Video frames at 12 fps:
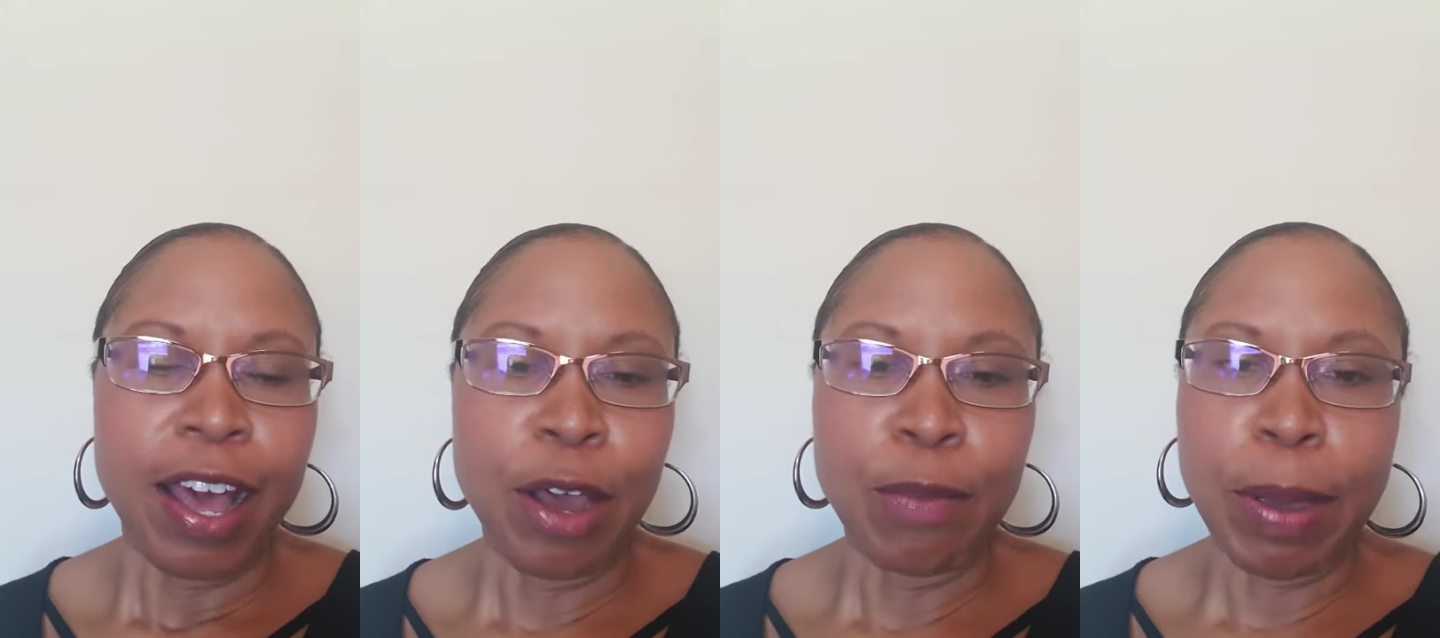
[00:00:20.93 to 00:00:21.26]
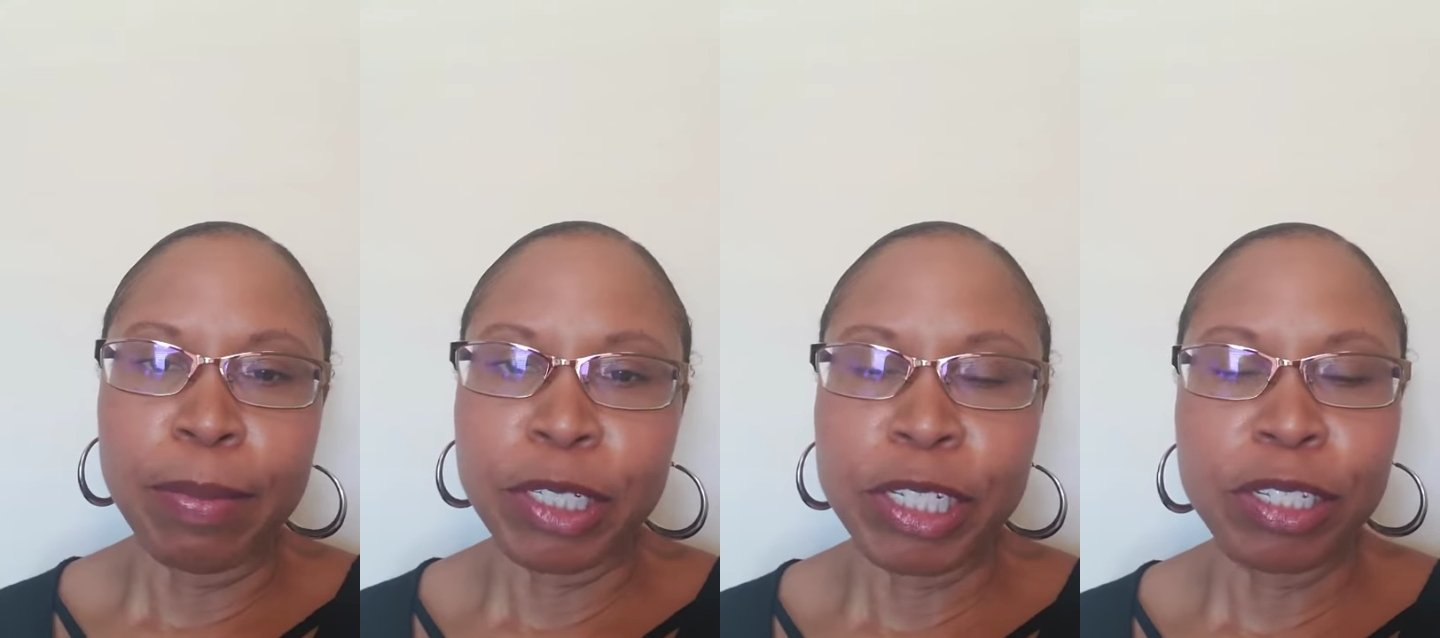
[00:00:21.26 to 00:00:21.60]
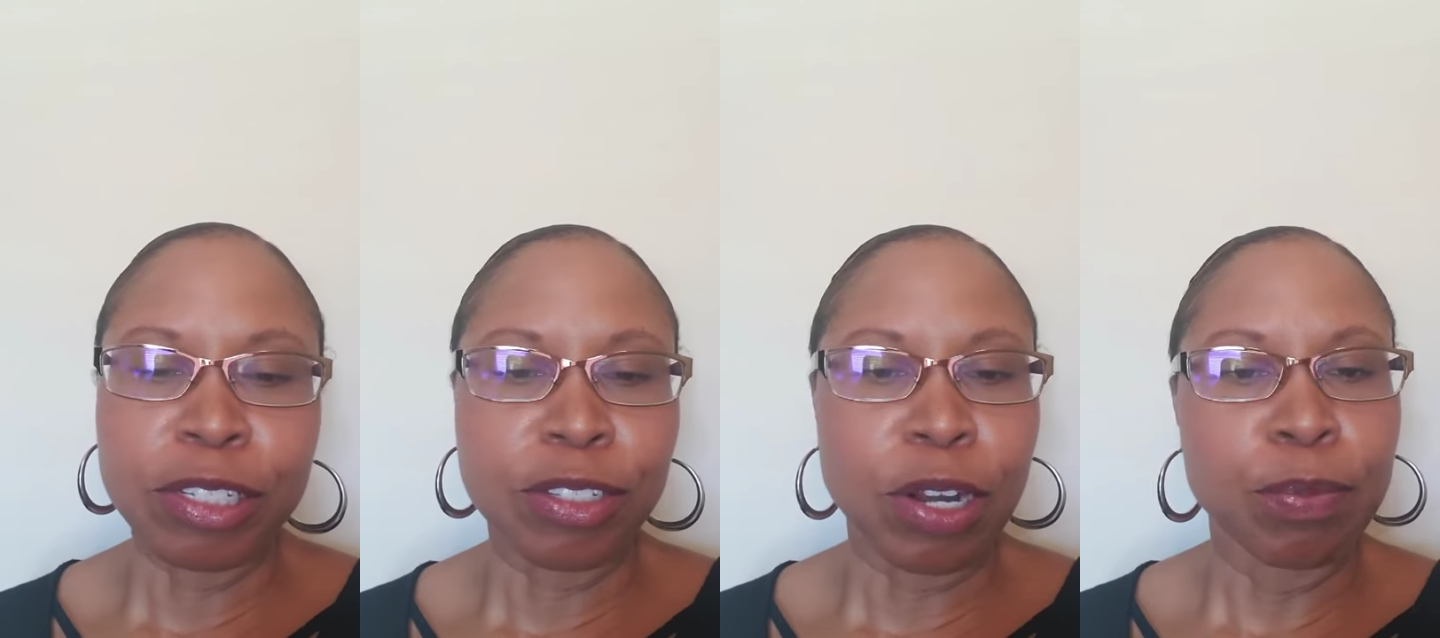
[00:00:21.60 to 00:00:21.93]
um, Mama G's
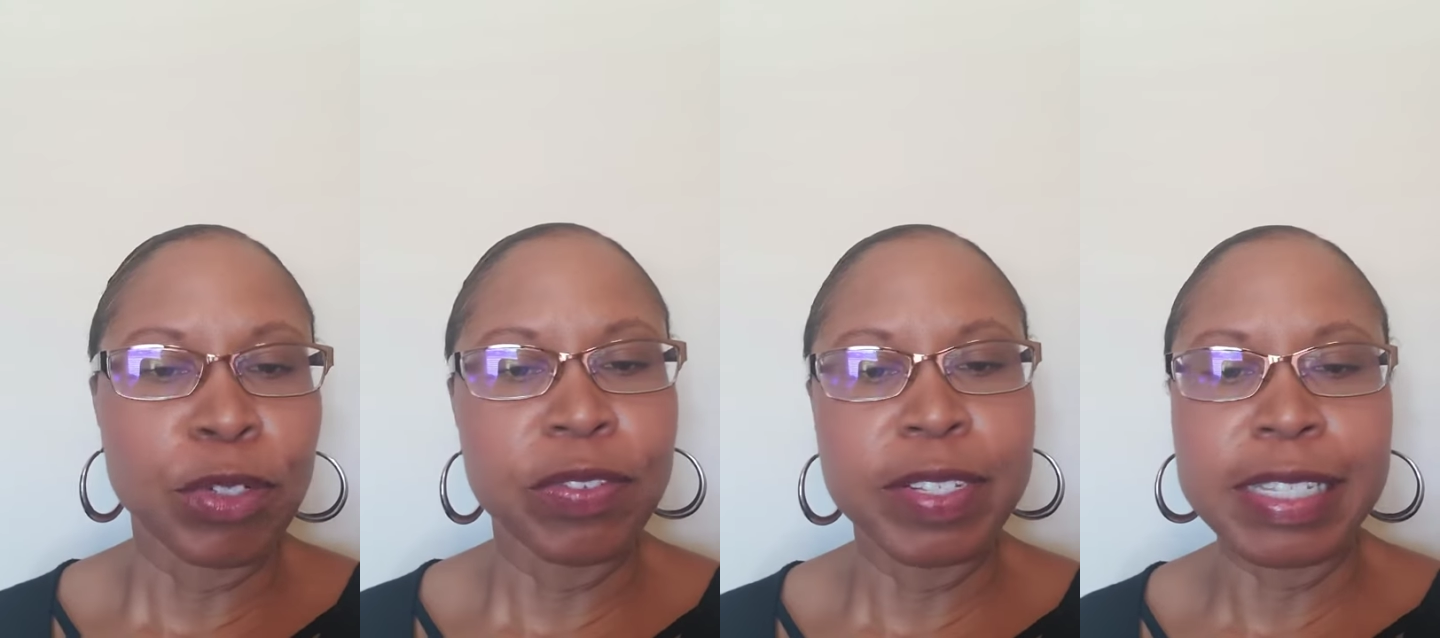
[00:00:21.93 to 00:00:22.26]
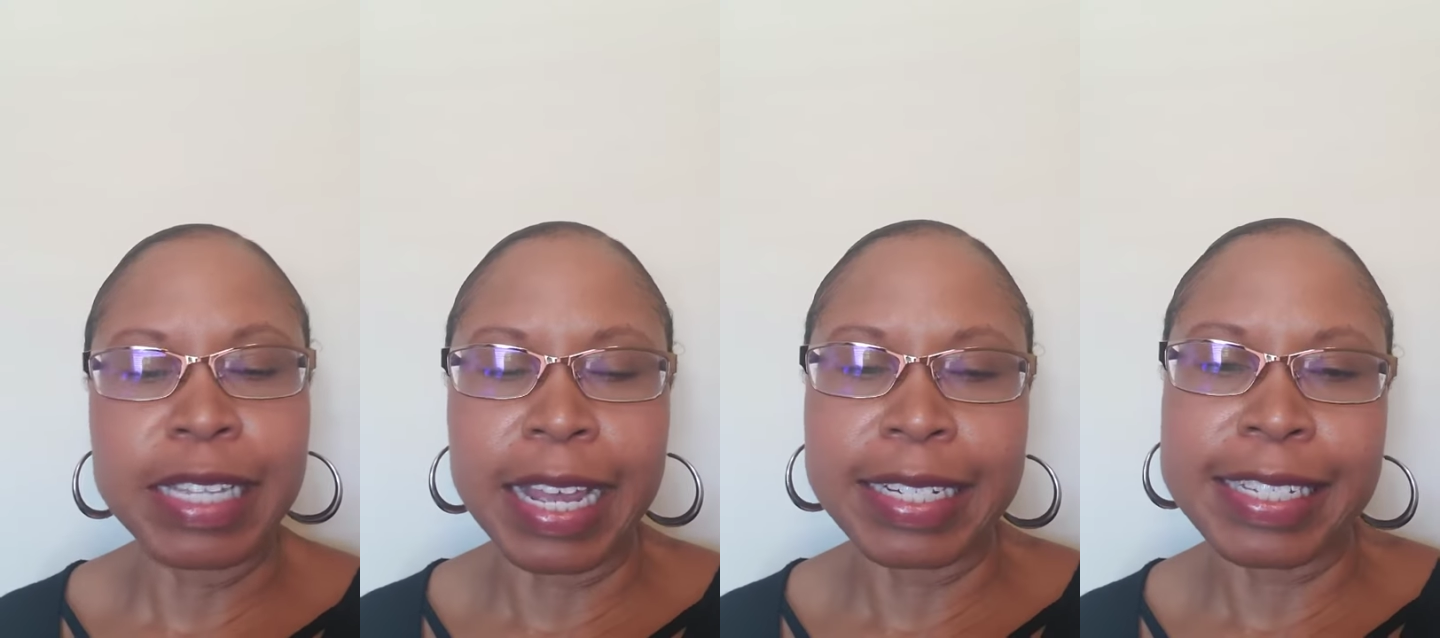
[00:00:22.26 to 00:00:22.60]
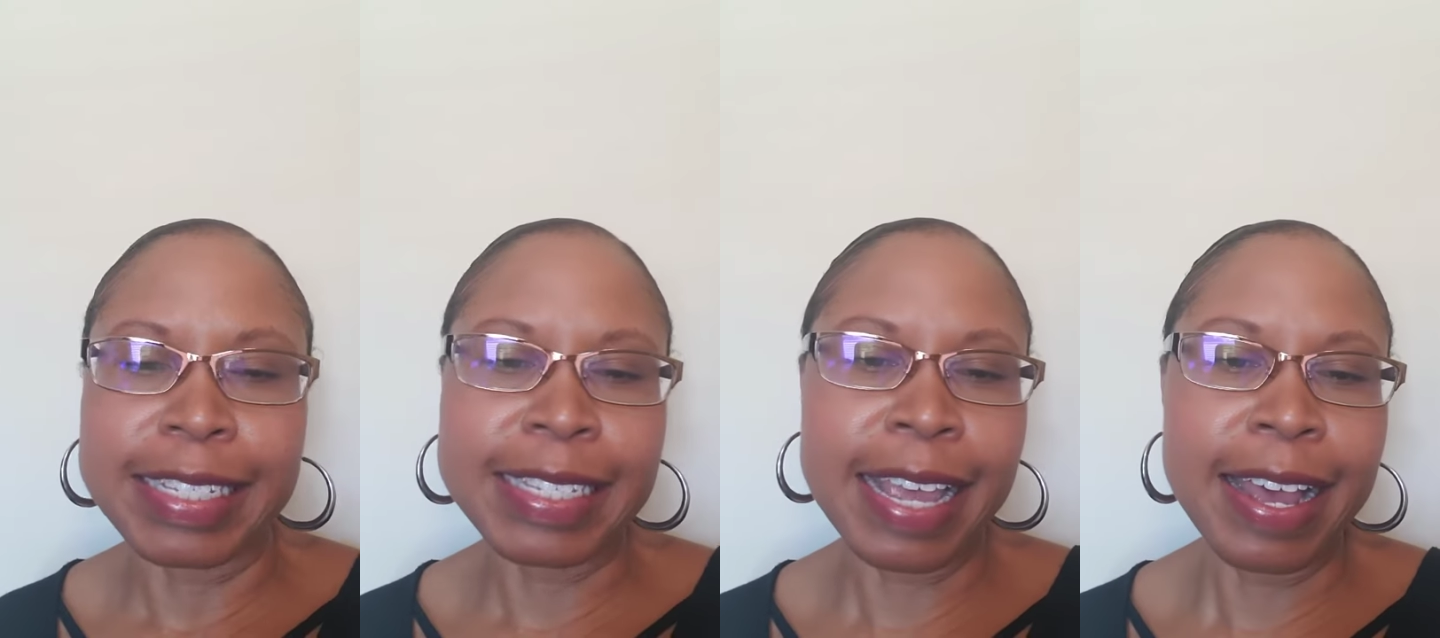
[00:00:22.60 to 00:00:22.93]
going to start moving side to
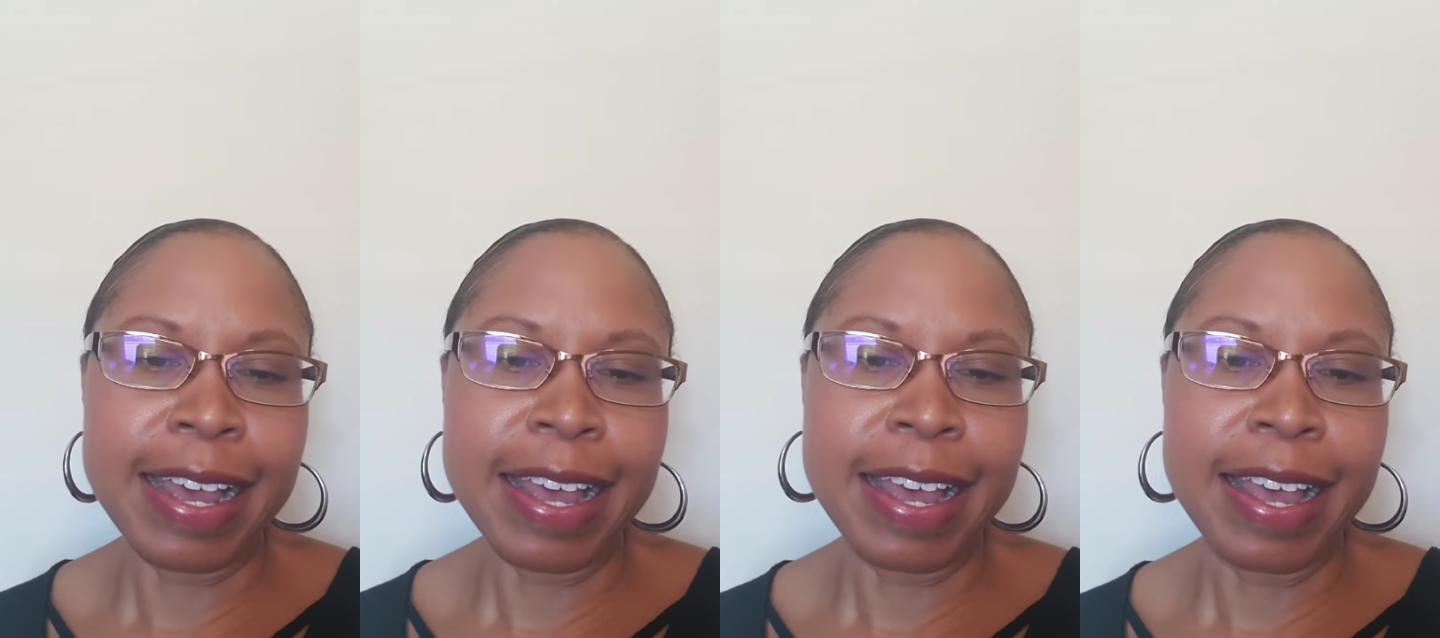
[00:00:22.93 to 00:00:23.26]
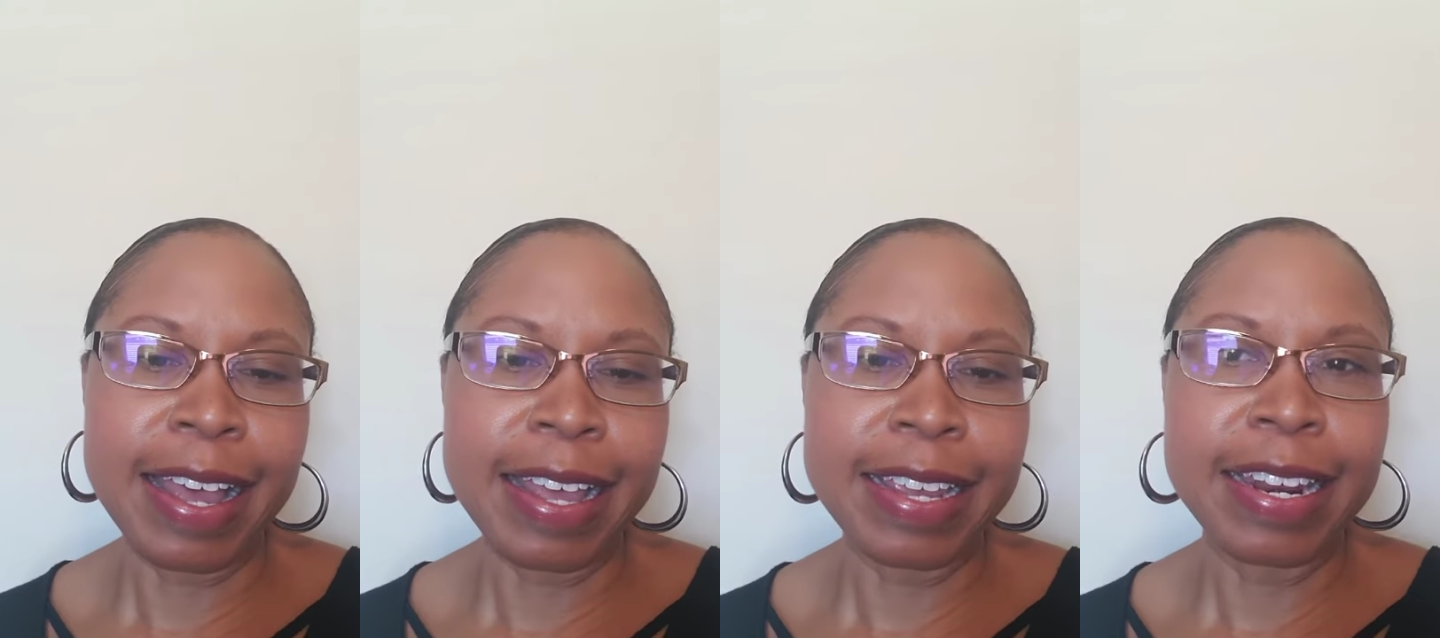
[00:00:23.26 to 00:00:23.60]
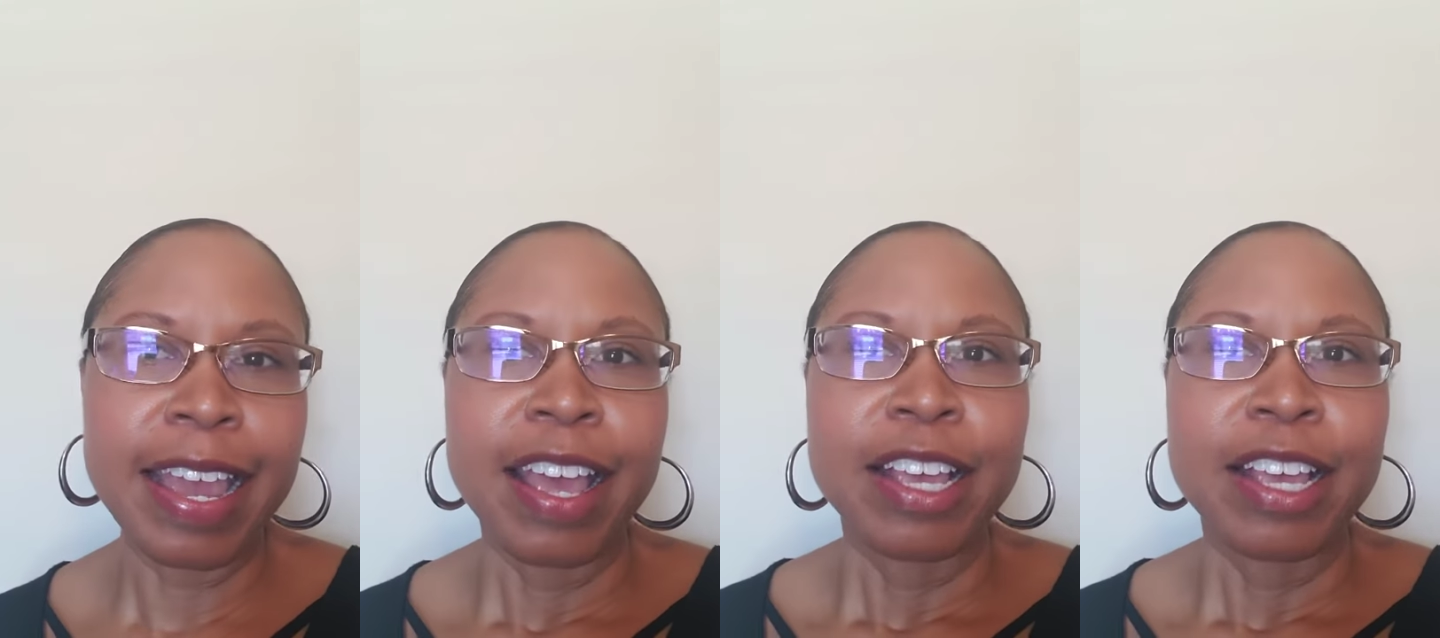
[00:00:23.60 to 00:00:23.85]
side.